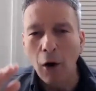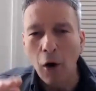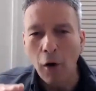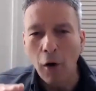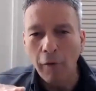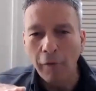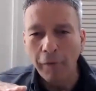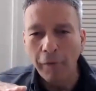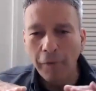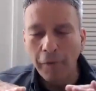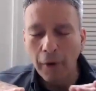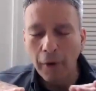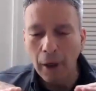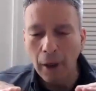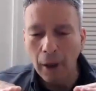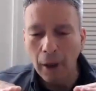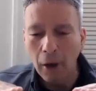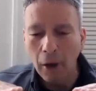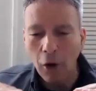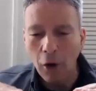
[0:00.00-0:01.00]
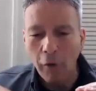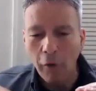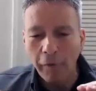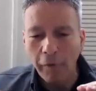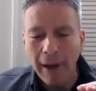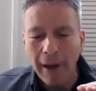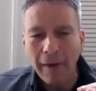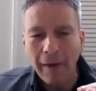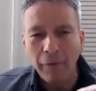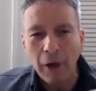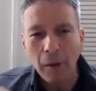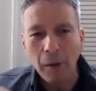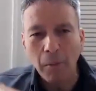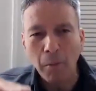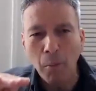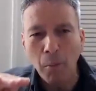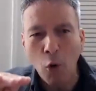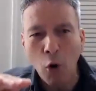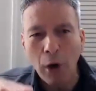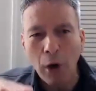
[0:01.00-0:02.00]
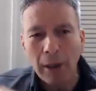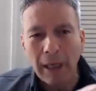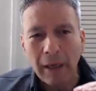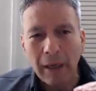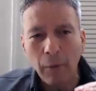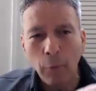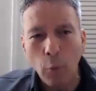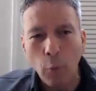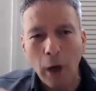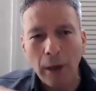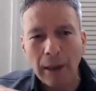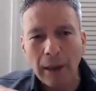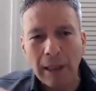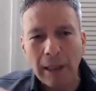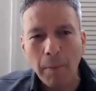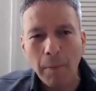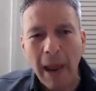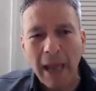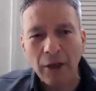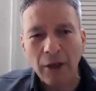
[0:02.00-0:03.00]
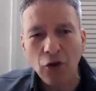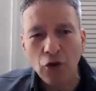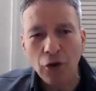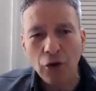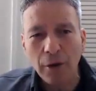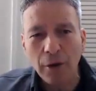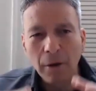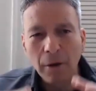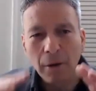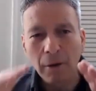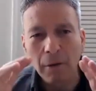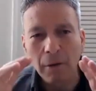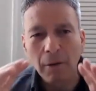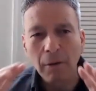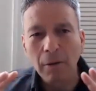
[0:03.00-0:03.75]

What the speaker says: of having more than one dimension,